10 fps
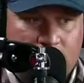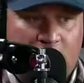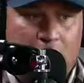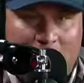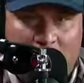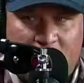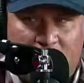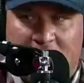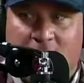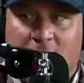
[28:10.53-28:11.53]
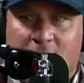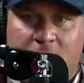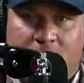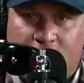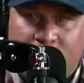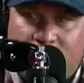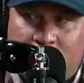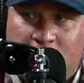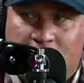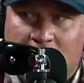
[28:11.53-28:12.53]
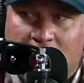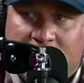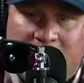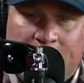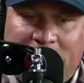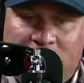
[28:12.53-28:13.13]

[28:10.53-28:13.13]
bear with me. You're new. That means you